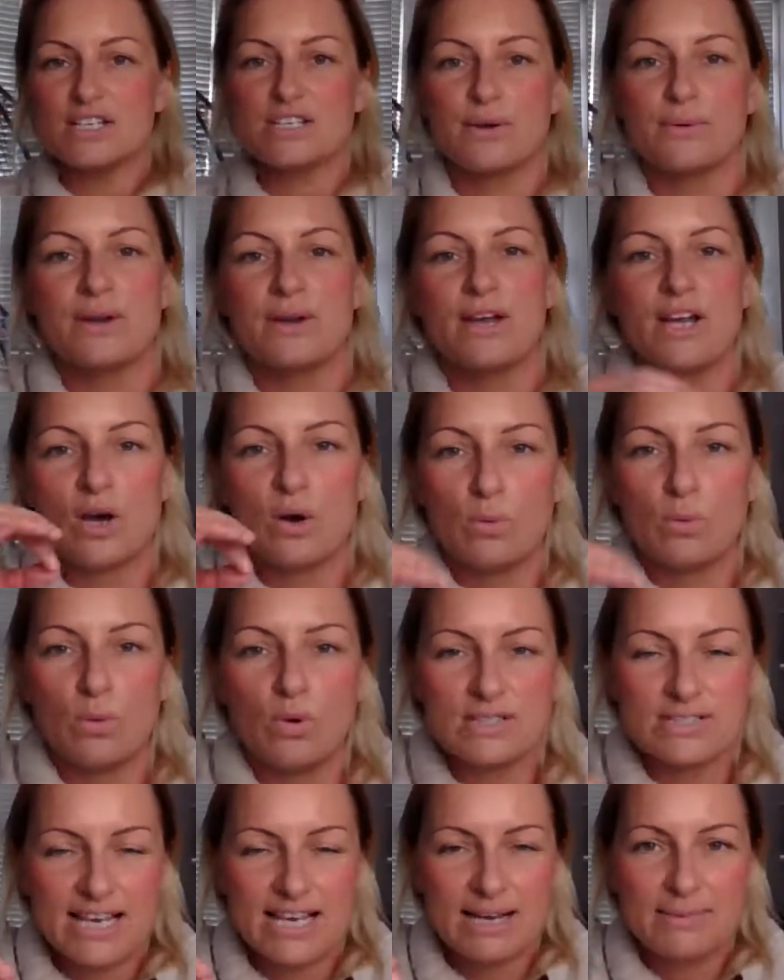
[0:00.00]
So
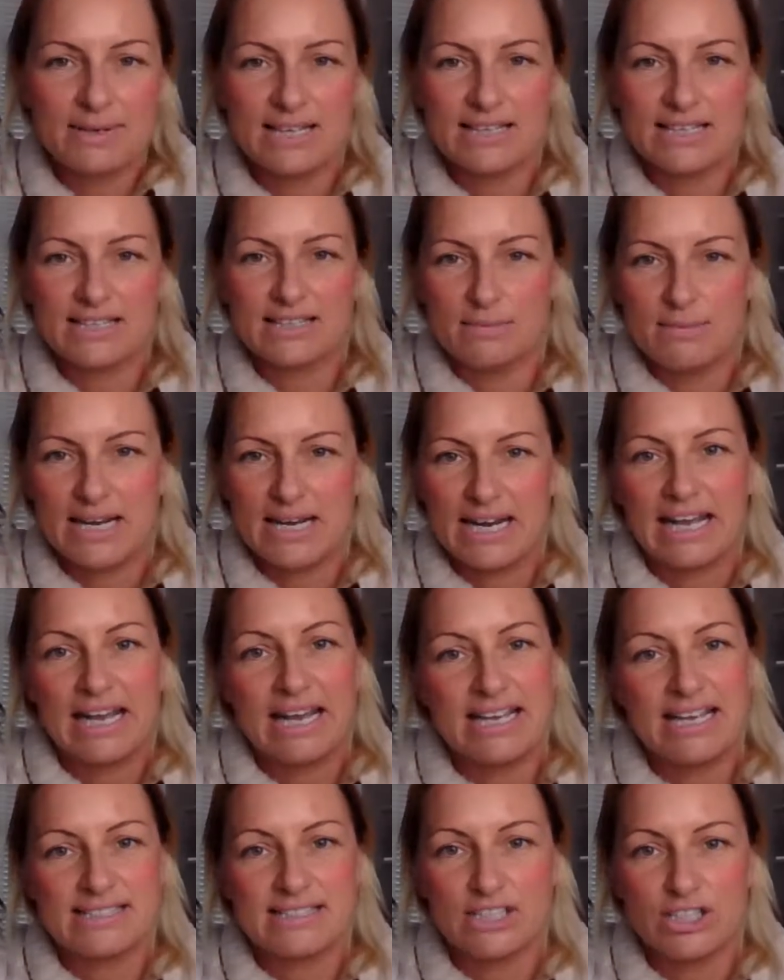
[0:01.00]
what's happening at the
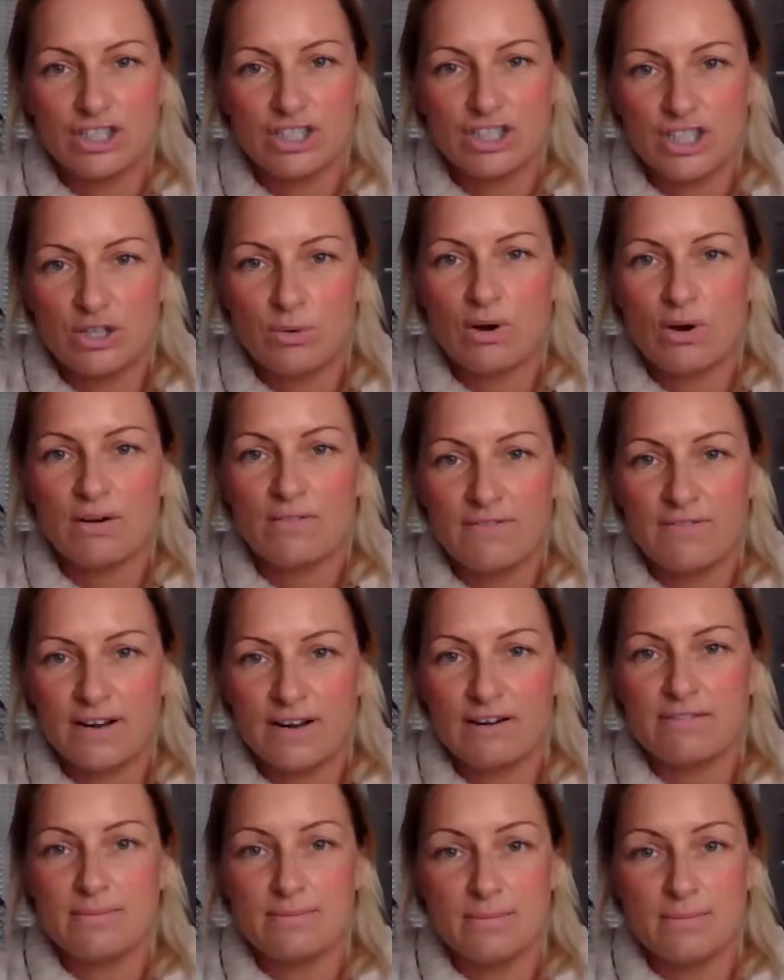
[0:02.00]
minute is that you are
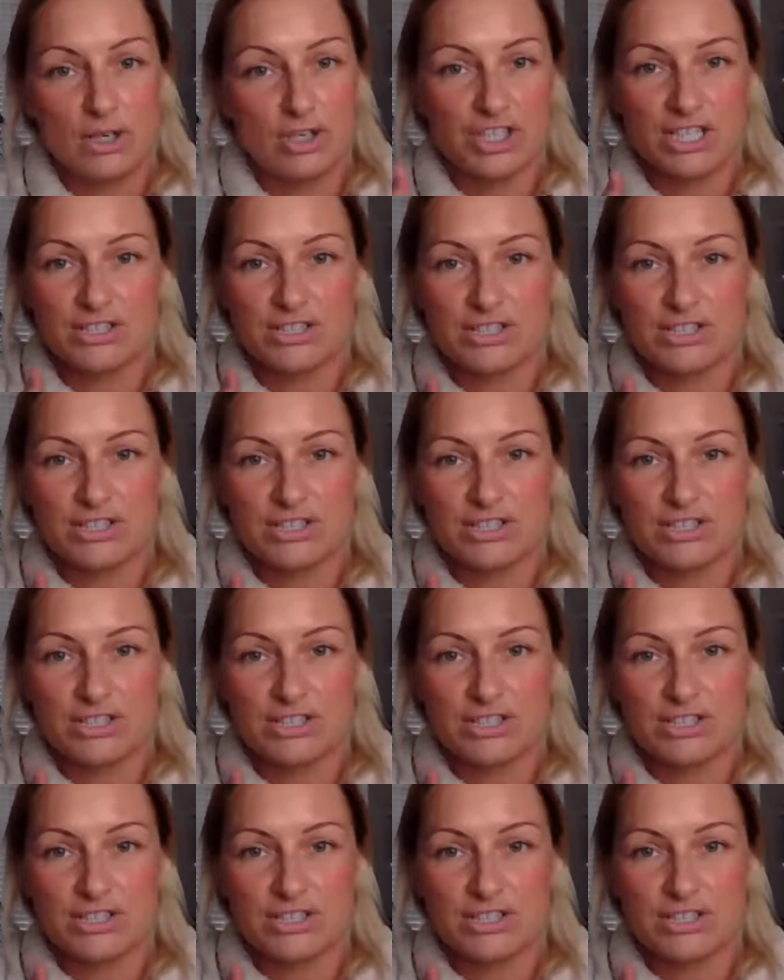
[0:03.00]
very much,